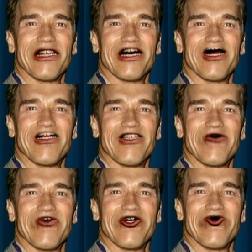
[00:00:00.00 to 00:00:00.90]
Yeah,
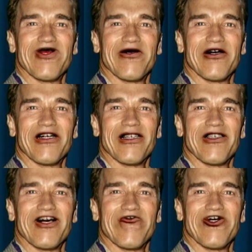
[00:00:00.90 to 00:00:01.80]
they
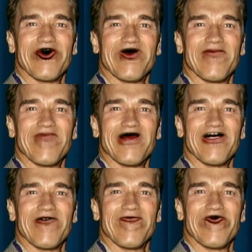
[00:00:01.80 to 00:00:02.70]
were going back and
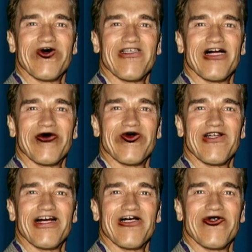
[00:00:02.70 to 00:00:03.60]
forth on all
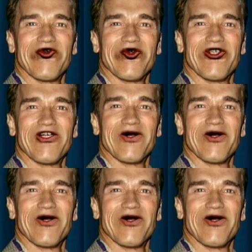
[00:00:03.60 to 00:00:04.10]
the issues.